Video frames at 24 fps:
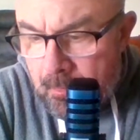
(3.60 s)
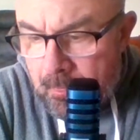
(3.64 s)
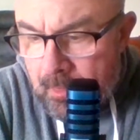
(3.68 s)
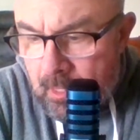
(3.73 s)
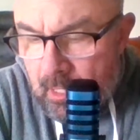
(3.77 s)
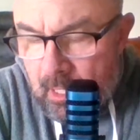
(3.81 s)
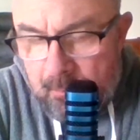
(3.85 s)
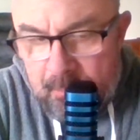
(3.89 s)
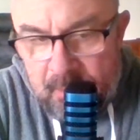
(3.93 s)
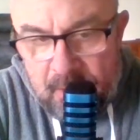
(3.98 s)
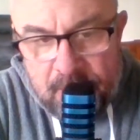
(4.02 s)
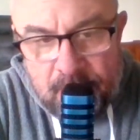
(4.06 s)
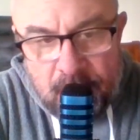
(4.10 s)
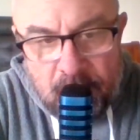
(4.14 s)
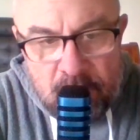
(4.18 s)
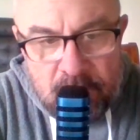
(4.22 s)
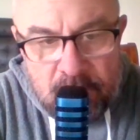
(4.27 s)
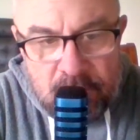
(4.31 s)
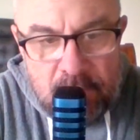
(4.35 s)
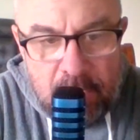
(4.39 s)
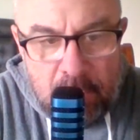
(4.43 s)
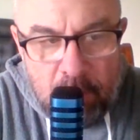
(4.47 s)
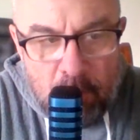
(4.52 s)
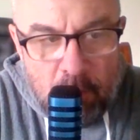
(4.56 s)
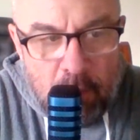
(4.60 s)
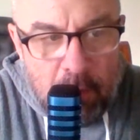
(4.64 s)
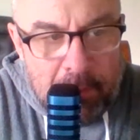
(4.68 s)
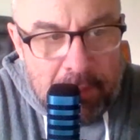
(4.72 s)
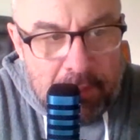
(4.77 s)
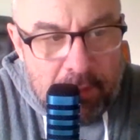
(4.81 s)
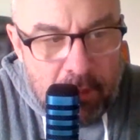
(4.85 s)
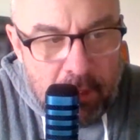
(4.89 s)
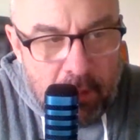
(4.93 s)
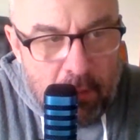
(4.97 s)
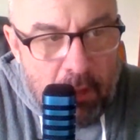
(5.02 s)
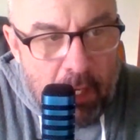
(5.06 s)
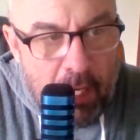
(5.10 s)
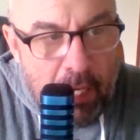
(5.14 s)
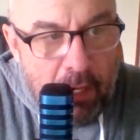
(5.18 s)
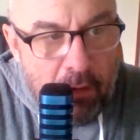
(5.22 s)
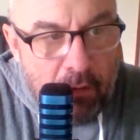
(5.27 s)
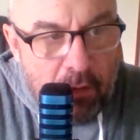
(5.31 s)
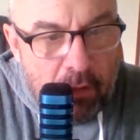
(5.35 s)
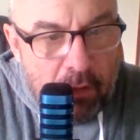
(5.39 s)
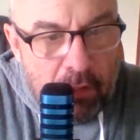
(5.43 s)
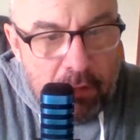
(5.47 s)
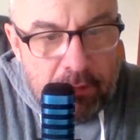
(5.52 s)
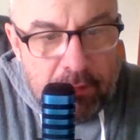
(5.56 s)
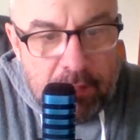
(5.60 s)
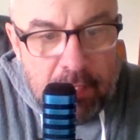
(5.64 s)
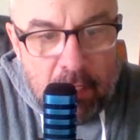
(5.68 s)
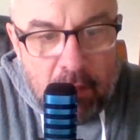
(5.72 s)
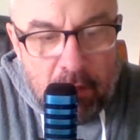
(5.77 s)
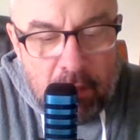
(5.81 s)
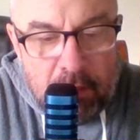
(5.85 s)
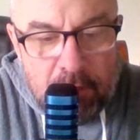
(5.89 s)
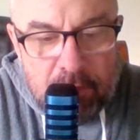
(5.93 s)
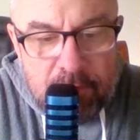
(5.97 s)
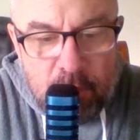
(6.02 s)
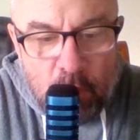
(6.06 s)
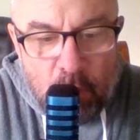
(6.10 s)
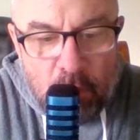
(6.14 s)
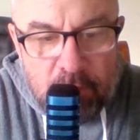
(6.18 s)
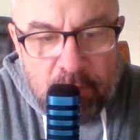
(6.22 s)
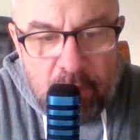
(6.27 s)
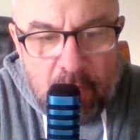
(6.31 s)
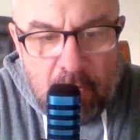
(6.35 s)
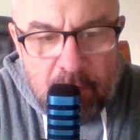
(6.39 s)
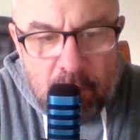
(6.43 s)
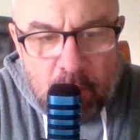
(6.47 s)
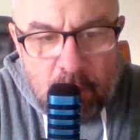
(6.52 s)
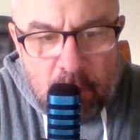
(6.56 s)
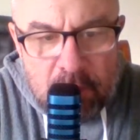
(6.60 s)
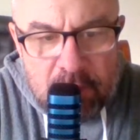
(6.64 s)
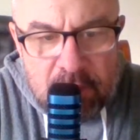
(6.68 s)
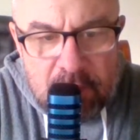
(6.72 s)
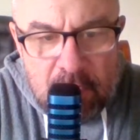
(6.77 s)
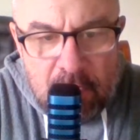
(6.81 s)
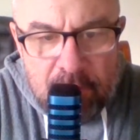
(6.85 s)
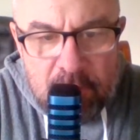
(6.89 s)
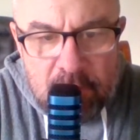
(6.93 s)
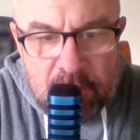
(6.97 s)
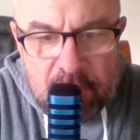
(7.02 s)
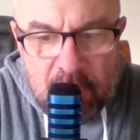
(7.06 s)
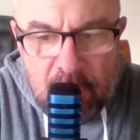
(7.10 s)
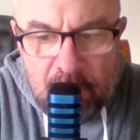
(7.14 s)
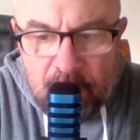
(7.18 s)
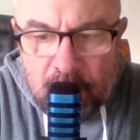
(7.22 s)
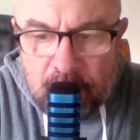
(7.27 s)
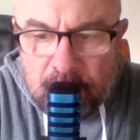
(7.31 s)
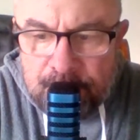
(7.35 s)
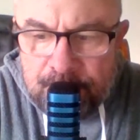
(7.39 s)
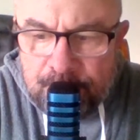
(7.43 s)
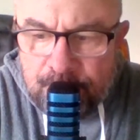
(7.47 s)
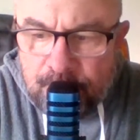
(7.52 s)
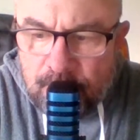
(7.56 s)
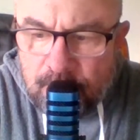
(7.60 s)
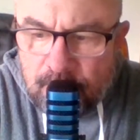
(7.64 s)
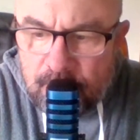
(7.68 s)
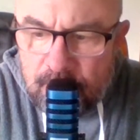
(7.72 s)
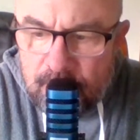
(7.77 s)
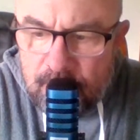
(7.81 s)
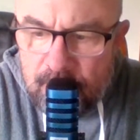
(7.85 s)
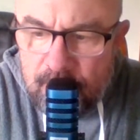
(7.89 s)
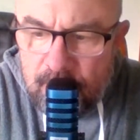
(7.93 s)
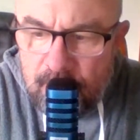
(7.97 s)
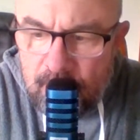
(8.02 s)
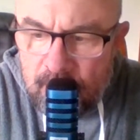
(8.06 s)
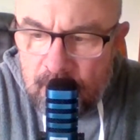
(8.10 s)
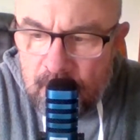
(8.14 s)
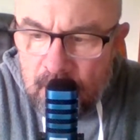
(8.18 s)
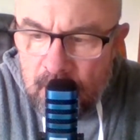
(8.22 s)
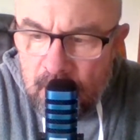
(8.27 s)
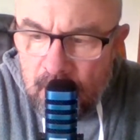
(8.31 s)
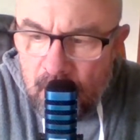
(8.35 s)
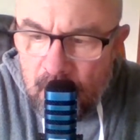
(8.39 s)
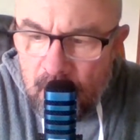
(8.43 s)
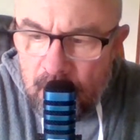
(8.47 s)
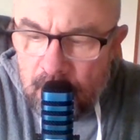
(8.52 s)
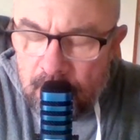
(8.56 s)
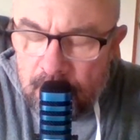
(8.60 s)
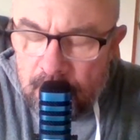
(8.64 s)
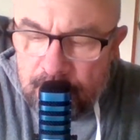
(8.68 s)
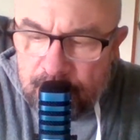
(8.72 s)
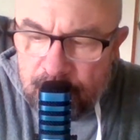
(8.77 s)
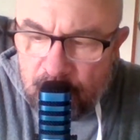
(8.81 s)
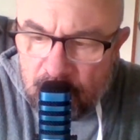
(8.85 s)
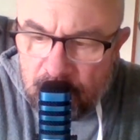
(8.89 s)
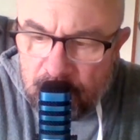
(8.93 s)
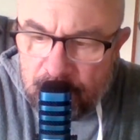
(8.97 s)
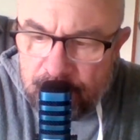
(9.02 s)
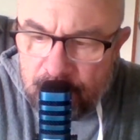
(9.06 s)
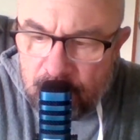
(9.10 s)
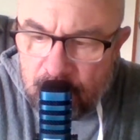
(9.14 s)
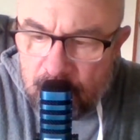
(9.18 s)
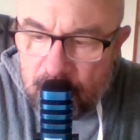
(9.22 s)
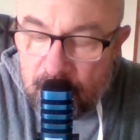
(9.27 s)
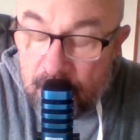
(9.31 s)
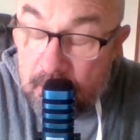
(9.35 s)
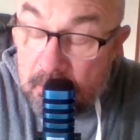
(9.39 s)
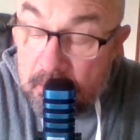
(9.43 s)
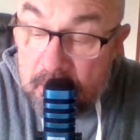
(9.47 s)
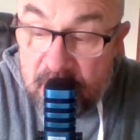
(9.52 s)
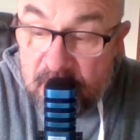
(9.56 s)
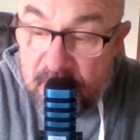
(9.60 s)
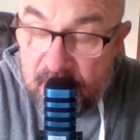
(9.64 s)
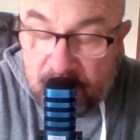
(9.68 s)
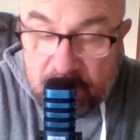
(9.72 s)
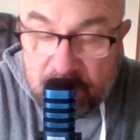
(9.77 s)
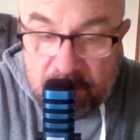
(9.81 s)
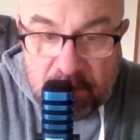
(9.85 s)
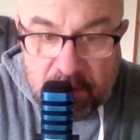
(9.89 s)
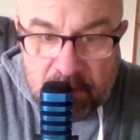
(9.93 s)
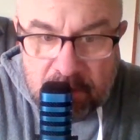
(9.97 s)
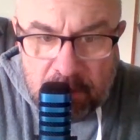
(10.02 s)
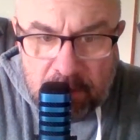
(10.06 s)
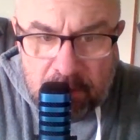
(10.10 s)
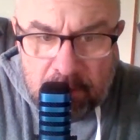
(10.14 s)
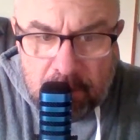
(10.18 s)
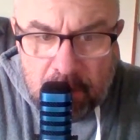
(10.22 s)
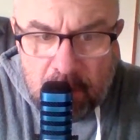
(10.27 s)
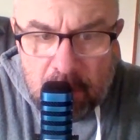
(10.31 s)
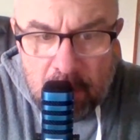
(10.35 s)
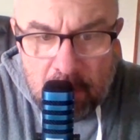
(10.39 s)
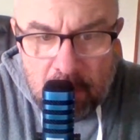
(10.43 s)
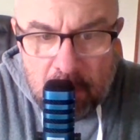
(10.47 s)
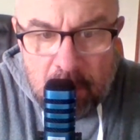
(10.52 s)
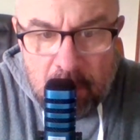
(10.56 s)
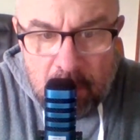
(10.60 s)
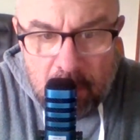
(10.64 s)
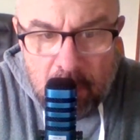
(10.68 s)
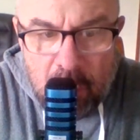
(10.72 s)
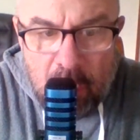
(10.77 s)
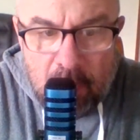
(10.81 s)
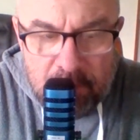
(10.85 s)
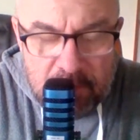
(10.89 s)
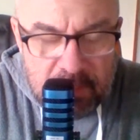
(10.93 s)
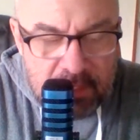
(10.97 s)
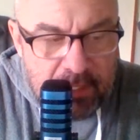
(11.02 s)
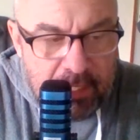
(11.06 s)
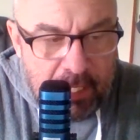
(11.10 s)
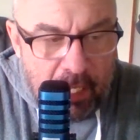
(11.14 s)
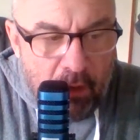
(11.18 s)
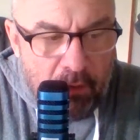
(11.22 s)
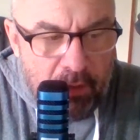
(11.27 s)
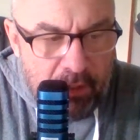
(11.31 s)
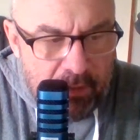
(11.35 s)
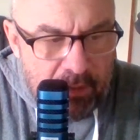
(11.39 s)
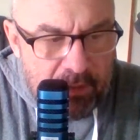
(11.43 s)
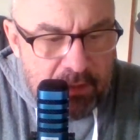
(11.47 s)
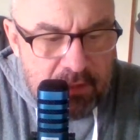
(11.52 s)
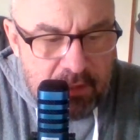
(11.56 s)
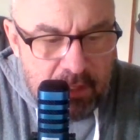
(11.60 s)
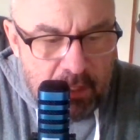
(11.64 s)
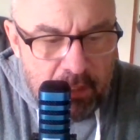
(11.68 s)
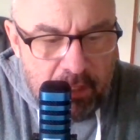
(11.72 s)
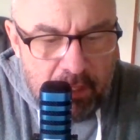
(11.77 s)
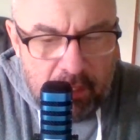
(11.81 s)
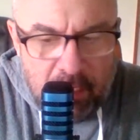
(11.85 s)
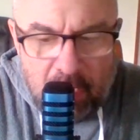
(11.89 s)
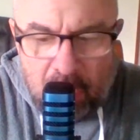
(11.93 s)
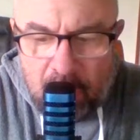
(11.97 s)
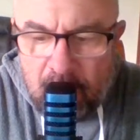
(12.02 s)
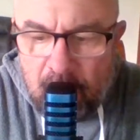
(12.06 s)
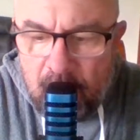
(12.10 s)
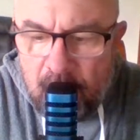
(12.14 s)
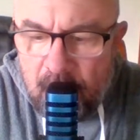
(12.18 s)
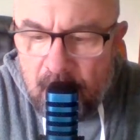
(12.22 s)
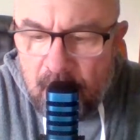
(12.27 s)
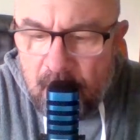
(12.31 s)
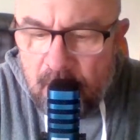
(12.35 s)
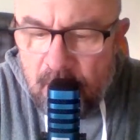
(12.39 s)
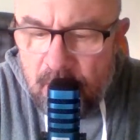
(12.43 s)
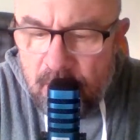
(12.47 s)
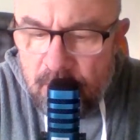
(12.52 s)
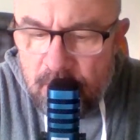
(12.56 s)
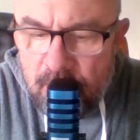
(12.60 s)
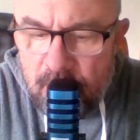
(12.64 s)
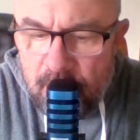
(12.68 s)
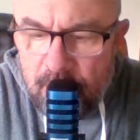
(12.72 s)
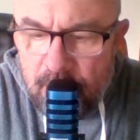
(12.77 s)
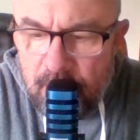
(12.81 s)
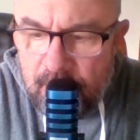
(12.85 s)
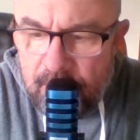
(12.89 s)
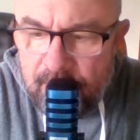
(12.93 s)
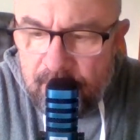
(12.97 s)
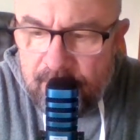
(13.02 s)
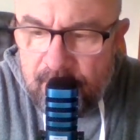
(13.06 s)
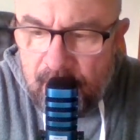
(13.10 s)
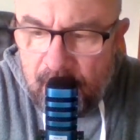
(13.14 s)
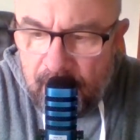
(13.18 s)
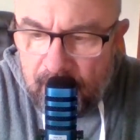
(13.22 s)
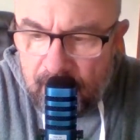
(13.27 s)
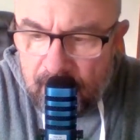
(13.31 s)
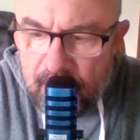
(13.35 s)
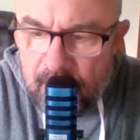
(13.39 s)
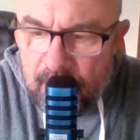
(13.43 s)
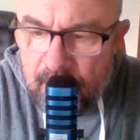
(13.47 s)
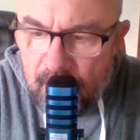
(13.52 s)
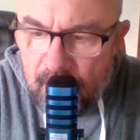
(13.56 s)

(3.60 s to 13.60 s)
Happy Thursday, Wilmington, Ohio, Clinton County, 45177. For citizens of this county and this city, you need to